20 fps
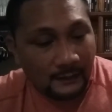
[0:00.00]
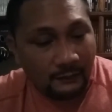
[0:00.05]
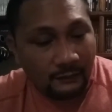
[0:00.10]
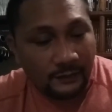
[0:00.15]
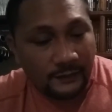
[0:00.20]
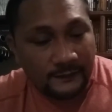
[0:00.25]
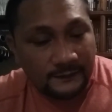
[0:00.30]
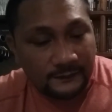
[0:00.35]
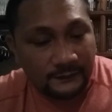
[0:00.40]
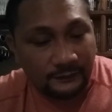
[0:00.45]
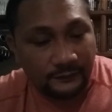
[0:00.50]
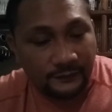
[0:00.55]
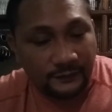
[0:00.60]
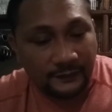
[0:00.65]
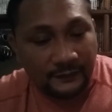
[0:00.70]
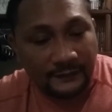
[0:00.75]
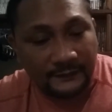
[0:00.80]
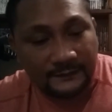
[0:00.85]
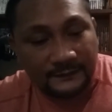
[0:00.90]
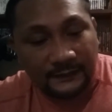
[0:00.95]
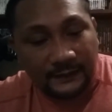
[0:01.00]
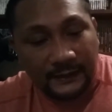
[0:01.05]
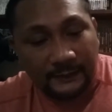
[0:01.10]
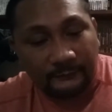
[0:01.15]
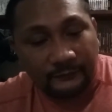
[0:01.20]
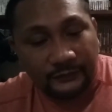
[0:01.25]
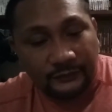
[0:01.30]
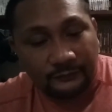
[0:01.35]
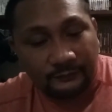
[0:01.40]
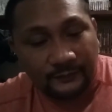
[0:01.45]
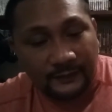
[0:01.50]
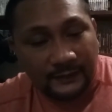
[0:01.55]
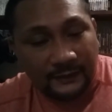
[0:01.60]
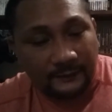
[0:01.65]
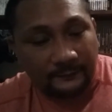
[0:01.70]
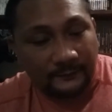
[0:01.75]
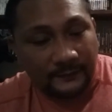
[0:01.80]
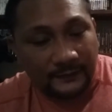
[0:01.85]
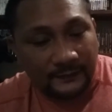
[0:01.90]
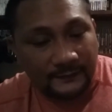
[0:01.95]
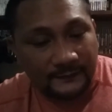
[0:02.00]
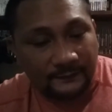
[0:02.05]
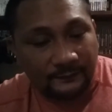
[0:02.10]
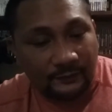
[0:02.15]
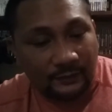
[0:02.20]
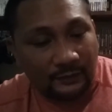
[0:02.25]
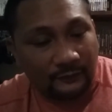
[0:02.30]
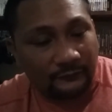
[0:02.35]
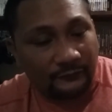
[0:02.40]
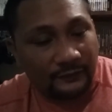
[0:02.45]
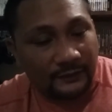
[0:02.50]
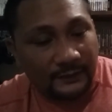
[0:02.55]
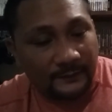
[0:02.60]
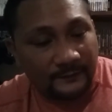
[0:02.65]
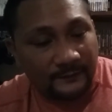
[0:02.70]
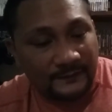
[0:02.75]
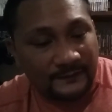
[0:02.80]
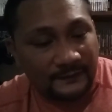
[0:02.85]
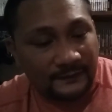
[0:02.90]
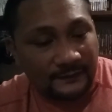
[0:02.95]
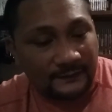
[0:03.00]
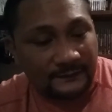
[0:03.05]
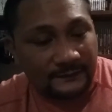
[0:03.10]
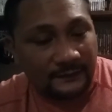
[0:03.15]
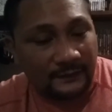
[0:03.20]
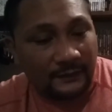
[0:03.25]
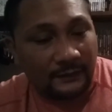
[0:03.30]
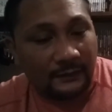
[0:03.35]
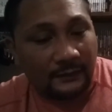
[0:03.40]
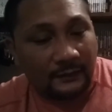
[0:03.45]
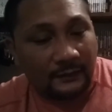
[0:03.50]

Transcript: Alright, so the next GameCube game is Marvel Nemesis